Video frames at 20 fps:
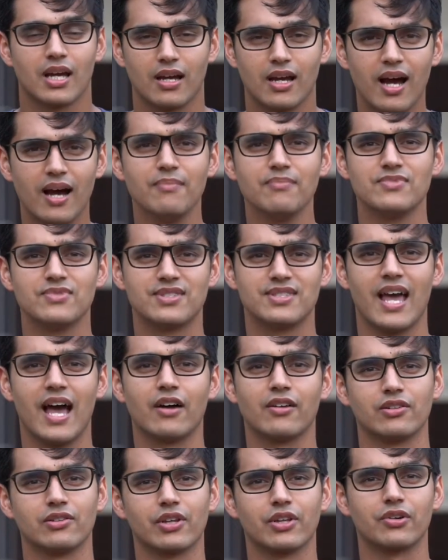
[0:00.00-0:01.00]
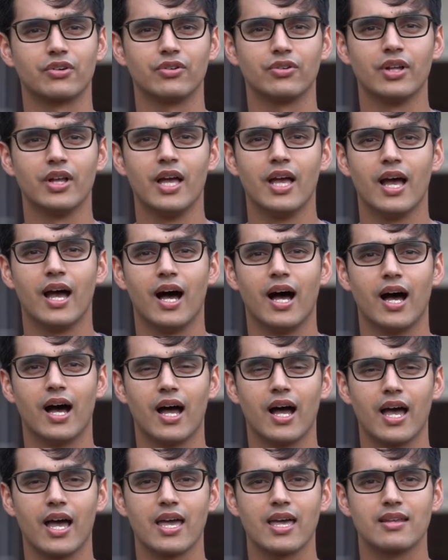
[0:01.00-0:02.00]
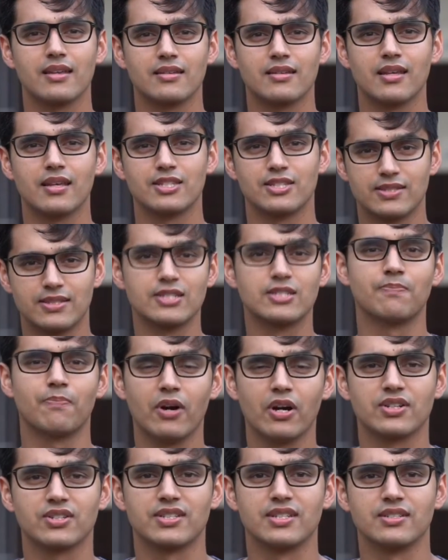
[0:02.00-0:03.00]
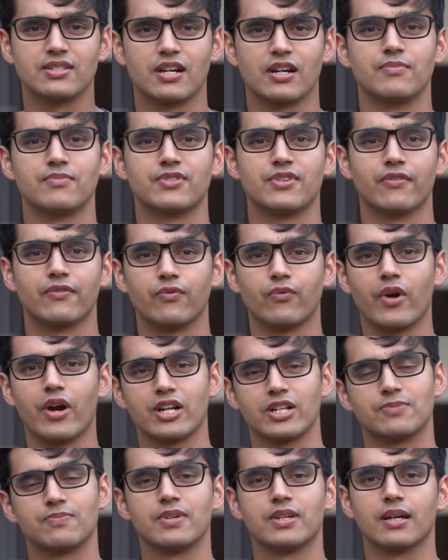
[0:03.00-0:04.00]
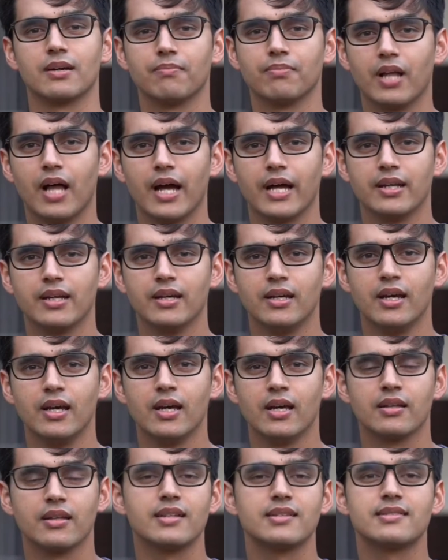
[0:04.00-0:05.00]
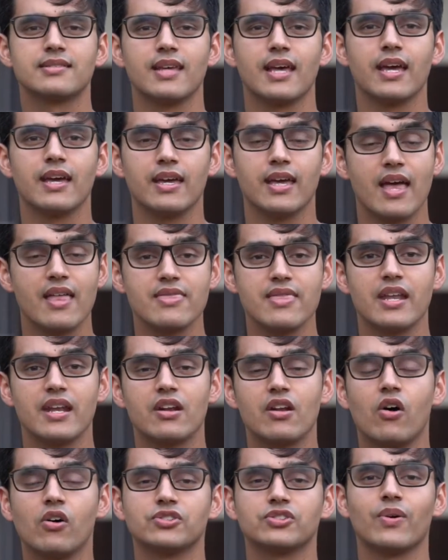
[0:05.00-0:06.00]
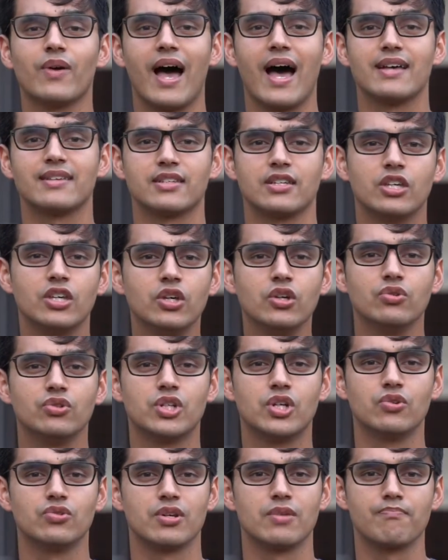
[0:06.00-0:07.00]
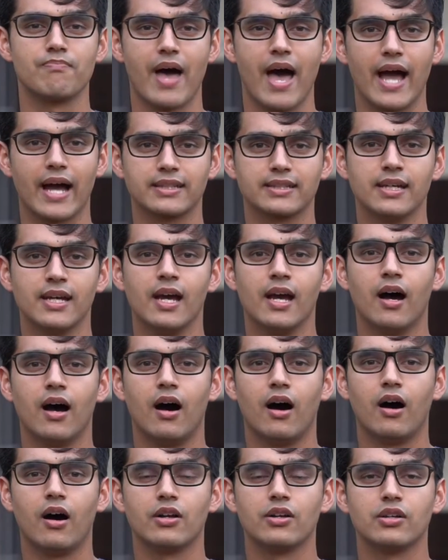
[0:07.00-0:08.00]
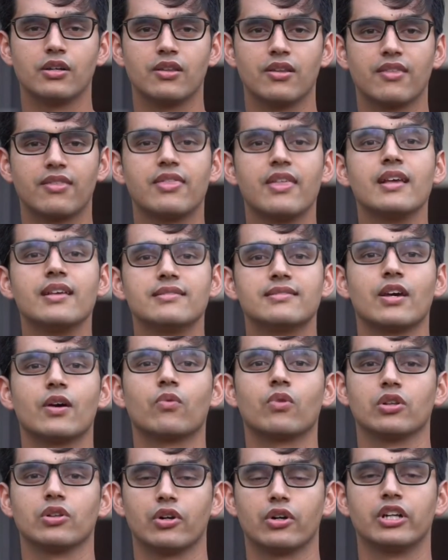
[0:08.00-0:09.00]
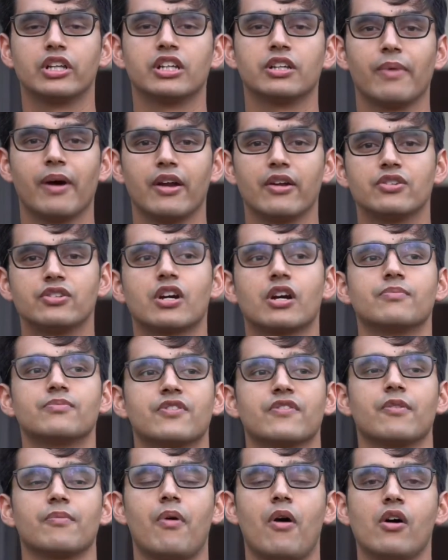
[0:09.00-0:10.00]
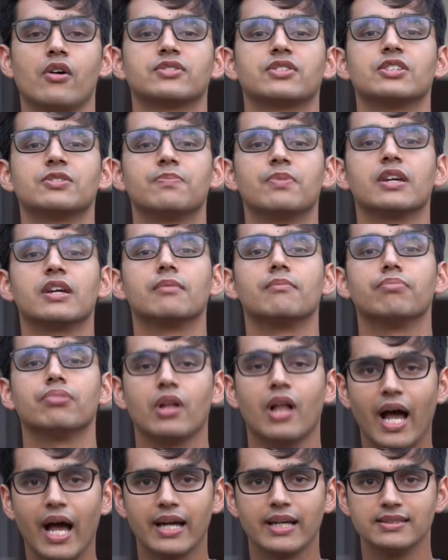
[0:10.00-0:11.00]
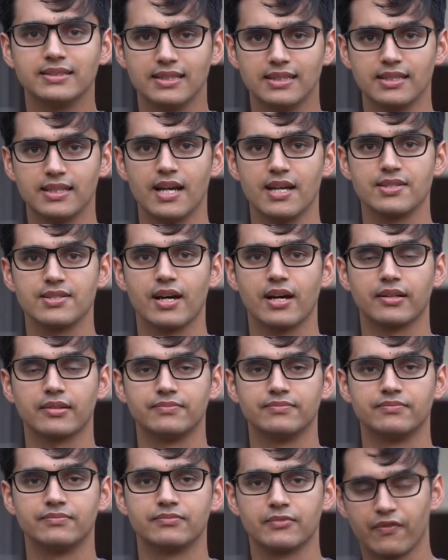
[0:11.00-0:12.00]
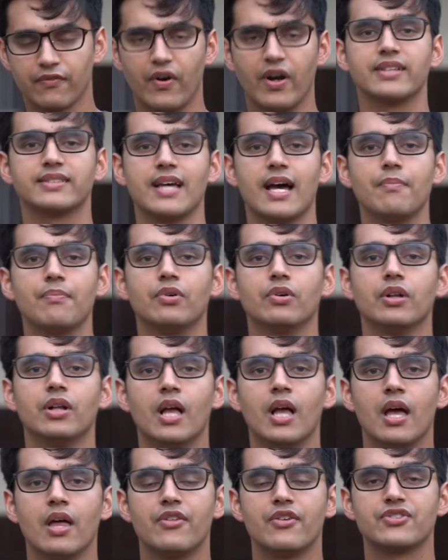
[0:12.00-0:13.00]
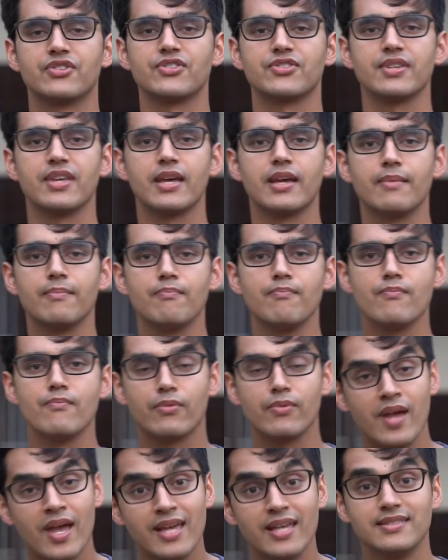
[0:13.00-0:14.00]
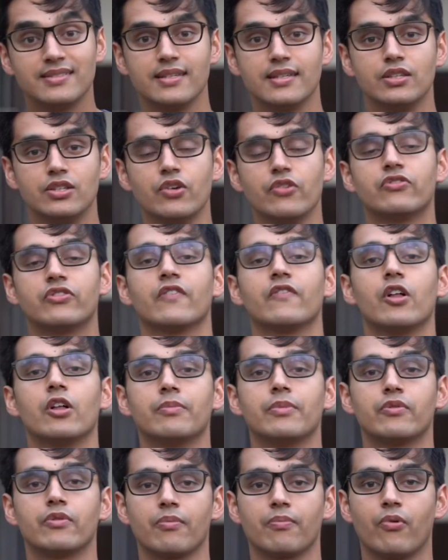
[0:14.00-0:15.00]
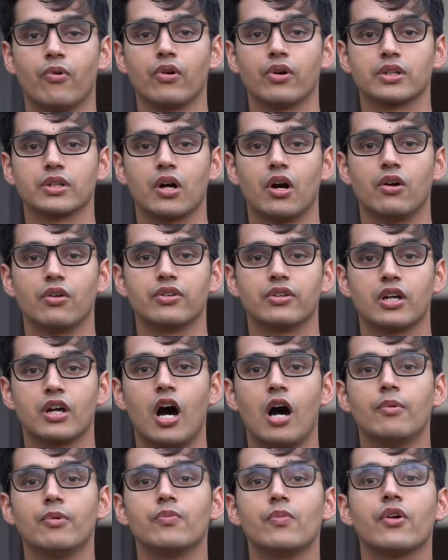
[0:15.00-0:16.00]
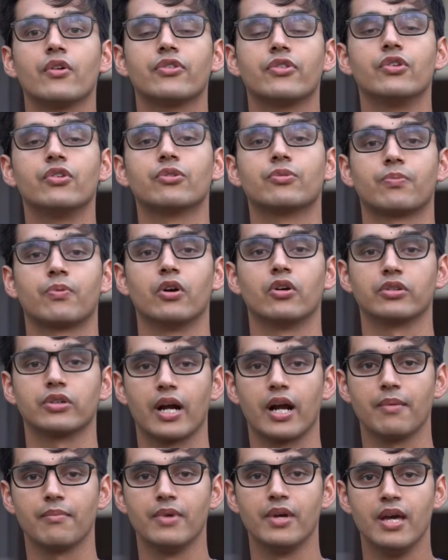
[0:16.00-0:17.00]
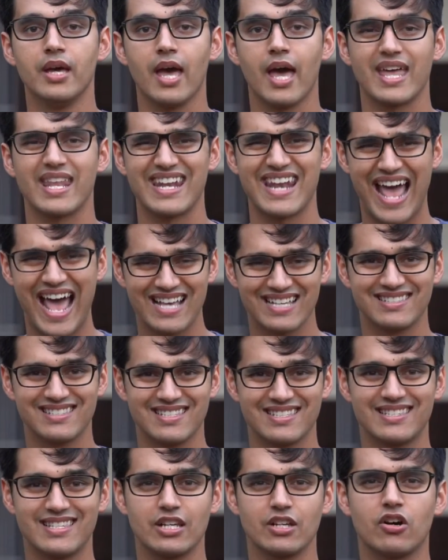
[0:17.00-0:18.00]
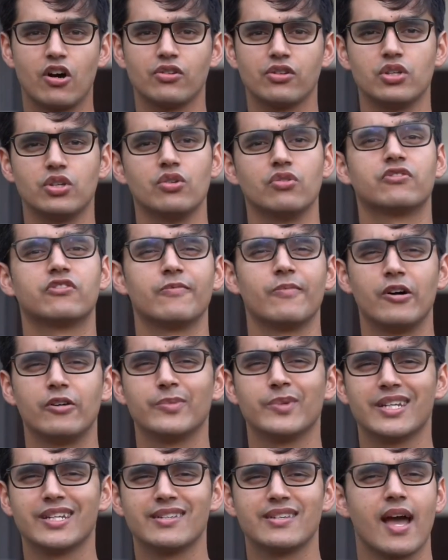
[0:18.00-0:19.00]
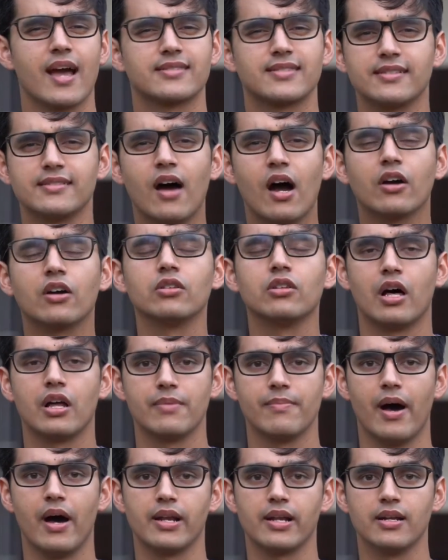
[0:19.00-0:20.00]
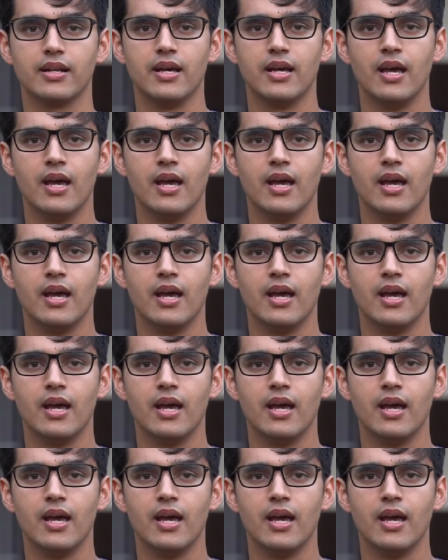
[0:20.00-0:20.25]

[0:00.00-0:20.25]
comes down a little and is dispersed in terms of where it's being applied. Let's say, and then it also has a huge impact on the things that we're learning about in terms of the policies being applied to India's young. For example, there's this amazing youth development report called the Commonwealth Youth Program, and it has this thing called the Youth Development Index. I talk a lot about it.